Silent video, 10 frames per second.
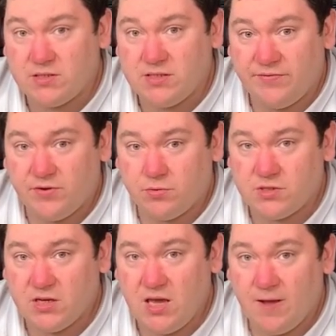in
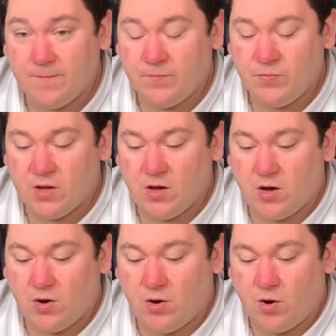difficulty.
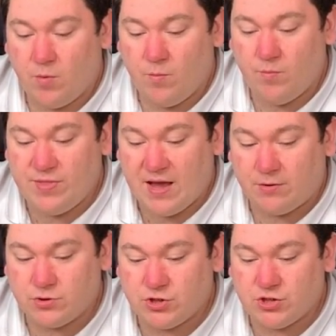
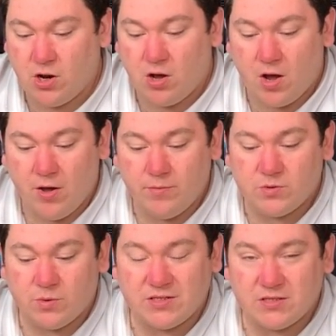Now, Sherlock Holmes
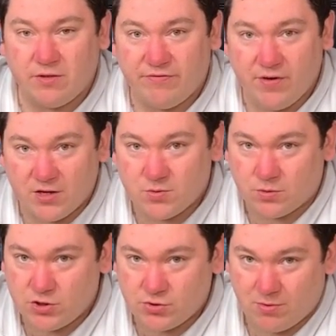was the first one
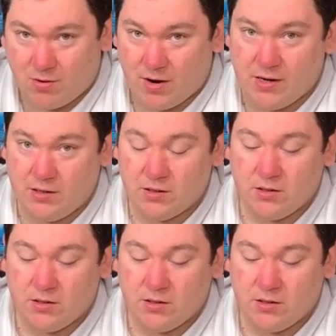I tried,